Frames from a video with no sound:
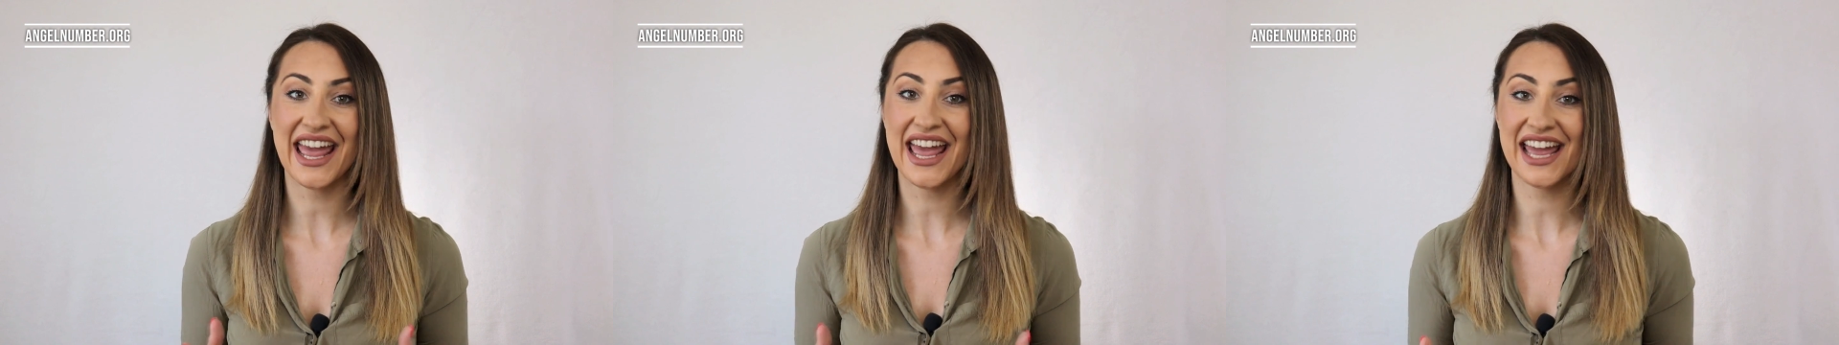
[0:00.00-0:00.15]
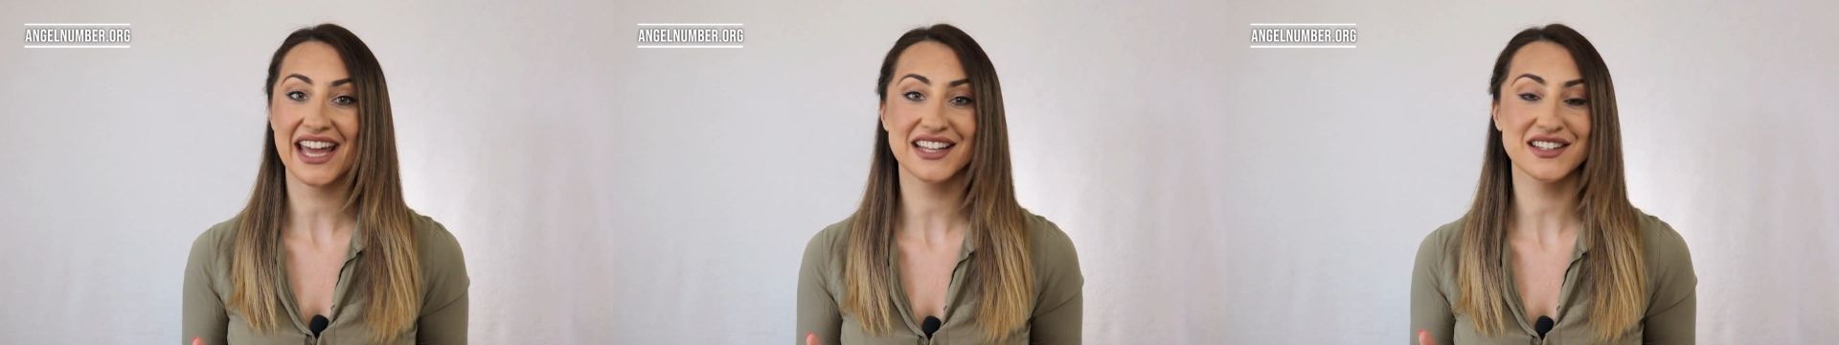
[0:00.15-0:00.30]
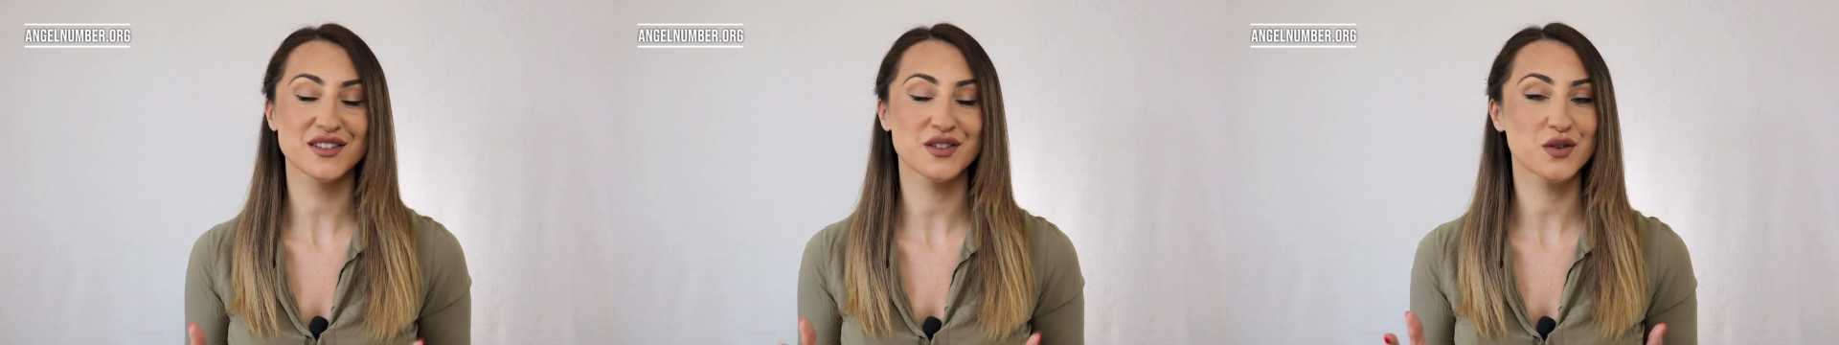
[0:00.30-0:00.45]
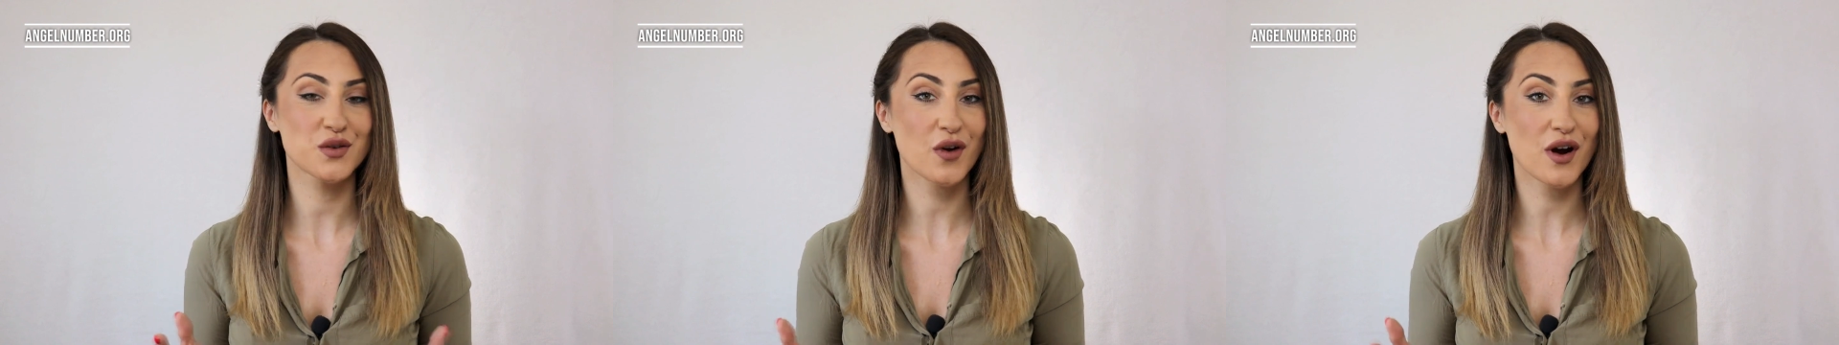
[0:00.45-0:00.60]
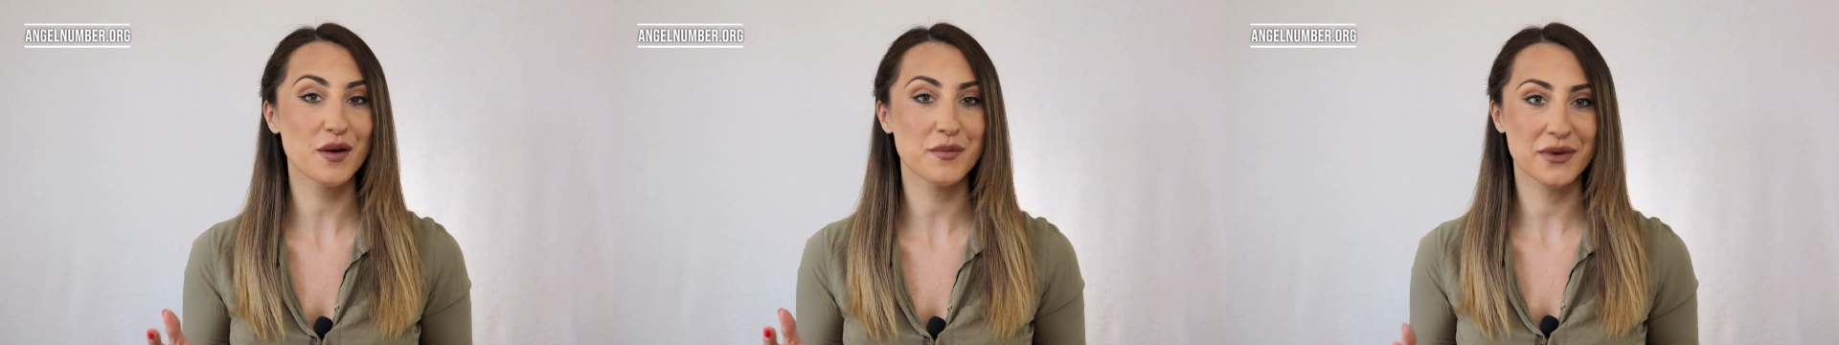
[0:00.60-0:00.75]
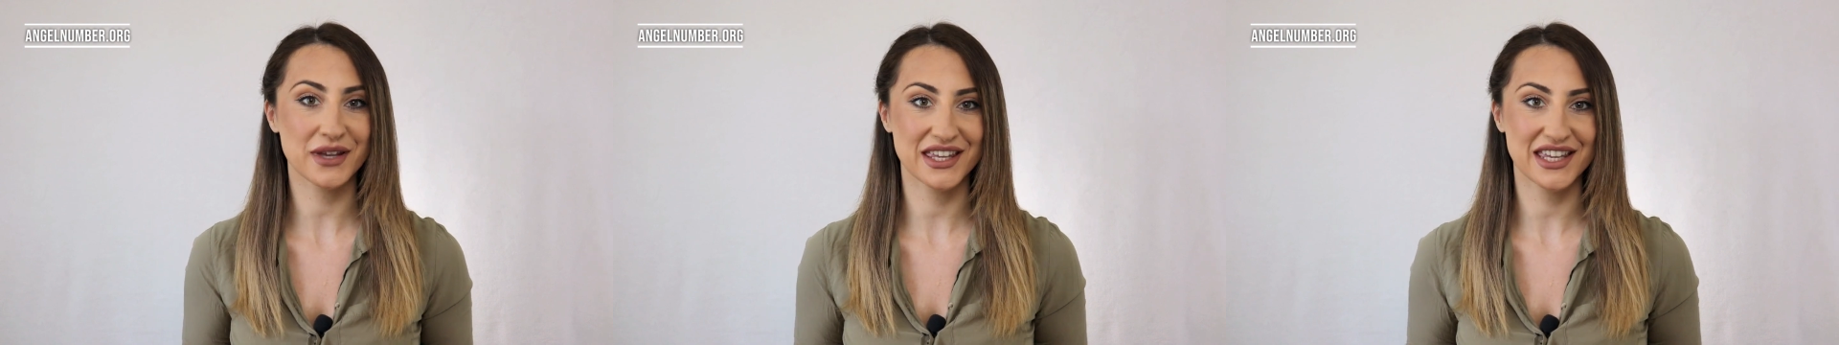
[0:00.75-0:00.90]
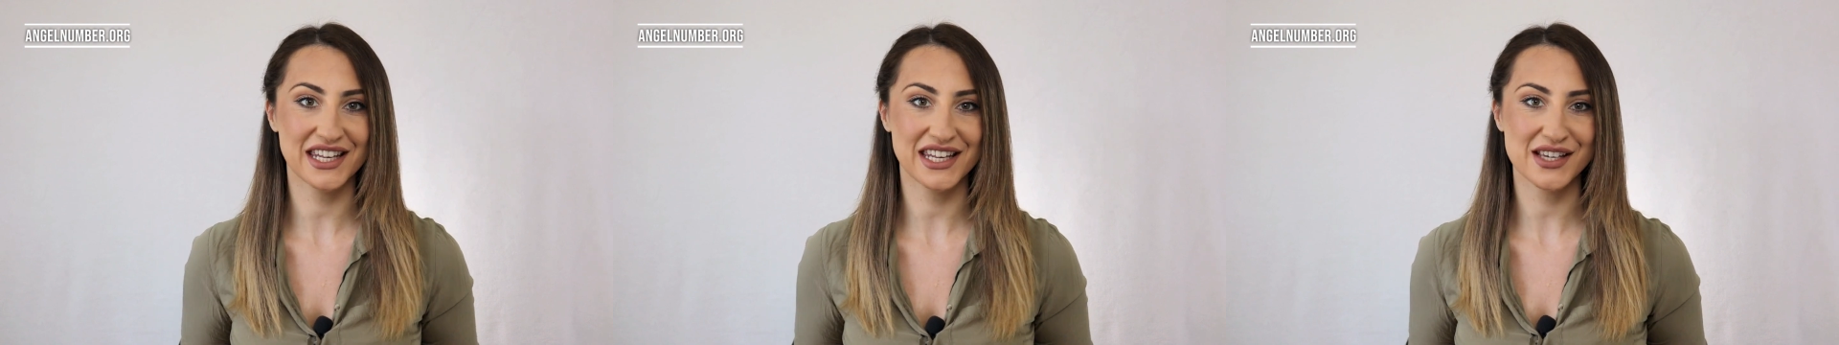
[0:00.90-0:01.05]
and you are
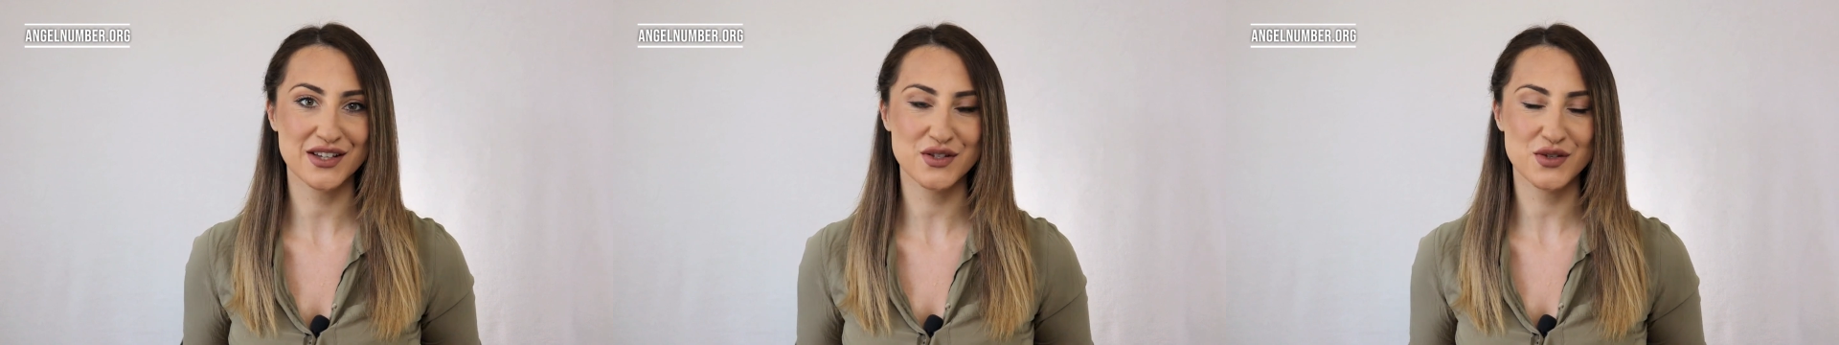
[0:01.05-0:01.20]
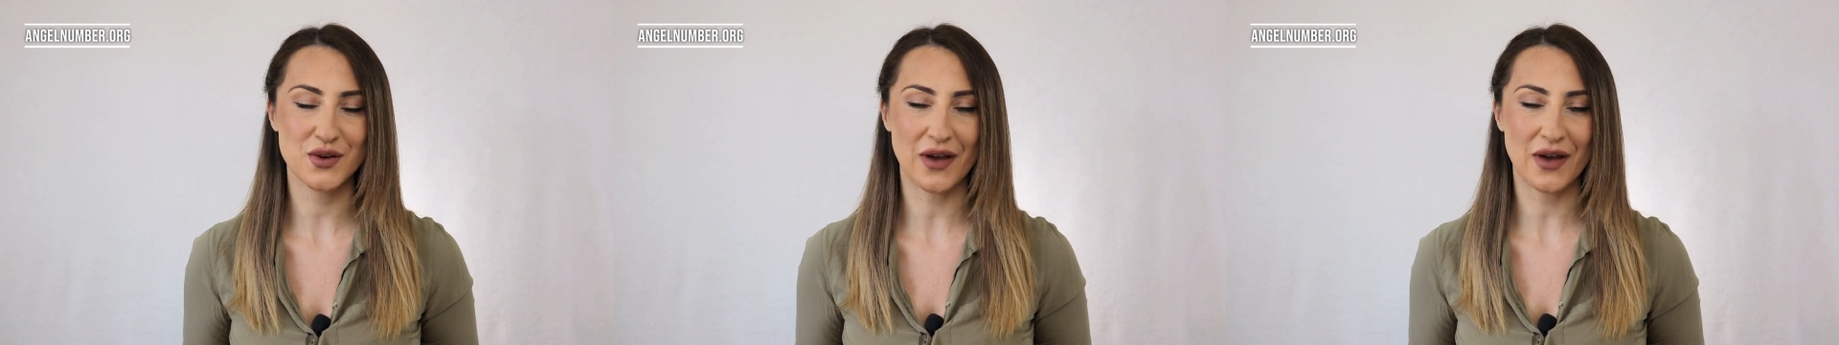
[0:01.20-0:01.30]
beginning